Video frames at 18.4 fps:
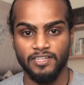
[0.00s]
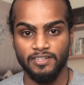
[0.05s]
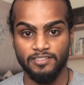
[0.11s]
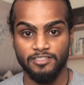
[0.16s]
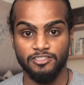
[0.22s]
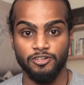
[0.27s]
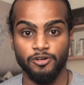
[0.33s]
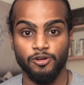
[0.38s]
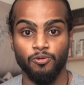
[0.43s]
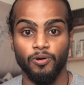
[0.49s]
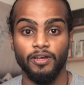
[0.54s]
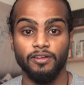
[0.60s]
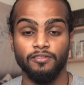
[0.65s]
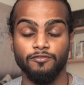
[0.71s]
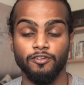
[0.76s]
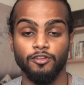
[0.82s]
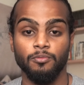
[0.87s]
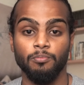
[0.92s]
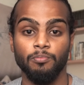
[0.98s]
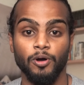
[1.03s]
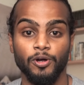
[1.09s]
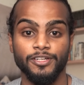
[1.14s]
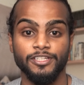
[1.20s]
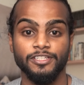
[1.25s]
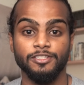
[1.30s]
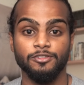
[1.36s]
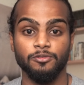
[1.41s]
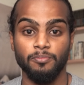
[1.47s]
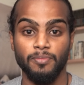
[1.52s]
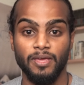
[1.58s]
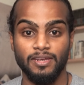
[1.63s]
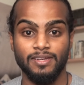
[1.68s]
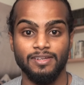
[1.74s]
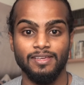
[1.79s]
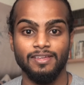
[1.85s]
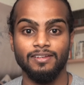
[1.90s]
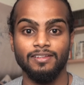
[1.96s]
that is required for the body to
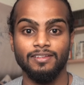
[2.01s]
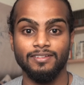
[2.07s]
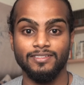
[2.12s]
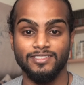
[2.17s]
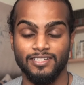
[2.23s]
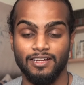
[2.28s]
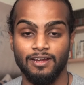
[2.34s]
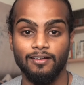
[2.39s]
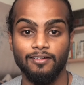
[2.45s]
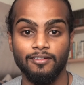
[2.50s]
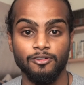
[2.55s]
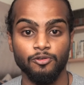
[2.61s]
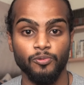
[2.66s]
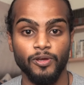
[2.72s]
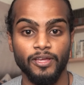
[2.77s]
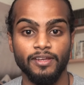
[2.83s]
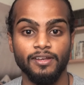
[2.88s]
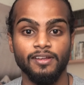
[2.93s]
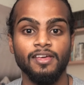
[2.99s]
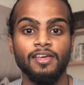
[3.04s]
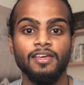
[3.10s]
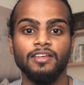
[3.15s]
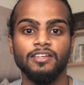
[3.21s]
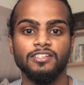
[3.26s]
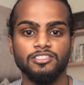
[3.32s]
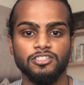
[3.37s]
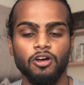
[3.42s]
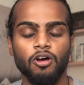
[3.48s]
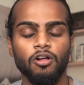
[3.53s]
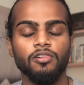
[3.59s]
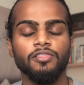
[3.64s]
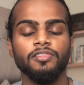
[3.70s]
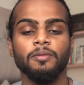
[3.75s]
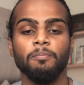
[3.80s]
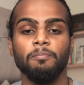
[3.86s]
maintain its current weight is called the